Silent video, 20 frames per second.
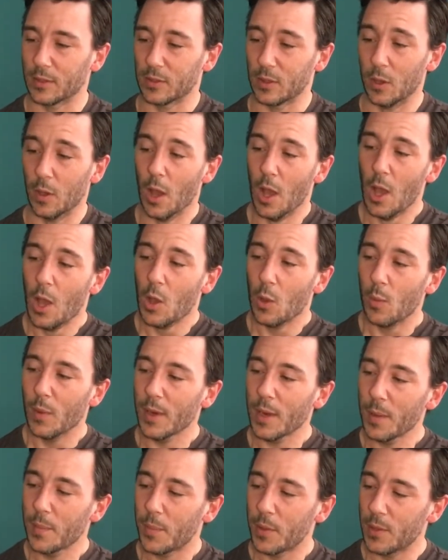So when
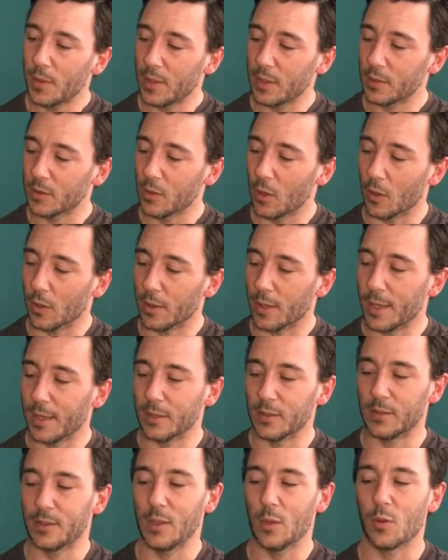I put this on,
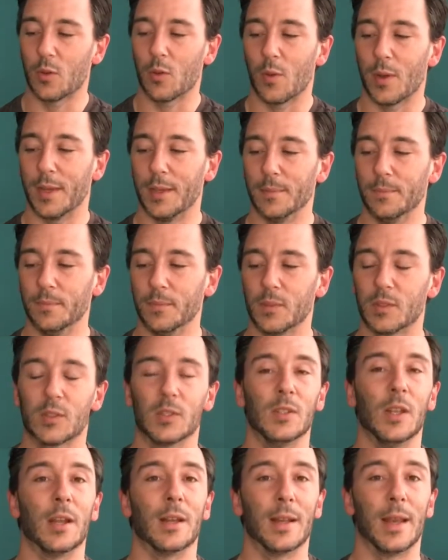it's still quite
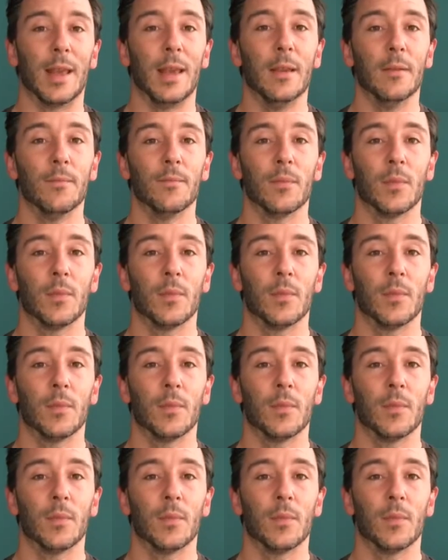snuggly.